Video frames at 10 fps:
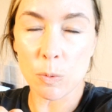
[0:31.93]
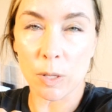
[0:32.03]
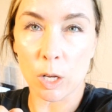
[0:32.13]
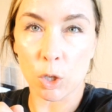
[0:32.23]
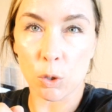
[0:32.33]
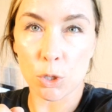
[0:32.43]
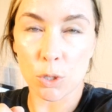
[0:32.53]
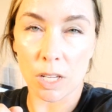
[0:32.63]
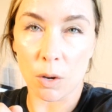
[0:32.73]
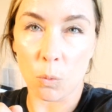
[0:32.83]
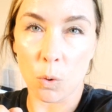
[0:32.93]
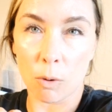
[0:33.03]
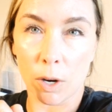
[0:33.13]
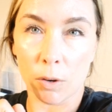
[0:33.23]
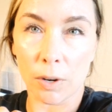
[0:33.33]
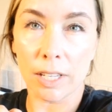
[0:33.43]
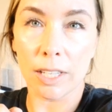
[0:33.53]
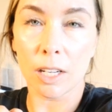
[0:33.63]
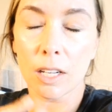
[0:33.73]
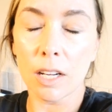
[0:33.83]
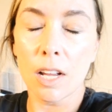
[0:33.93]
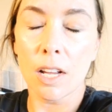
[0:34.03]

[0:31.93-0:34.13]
spent on groceries at Walmart right here.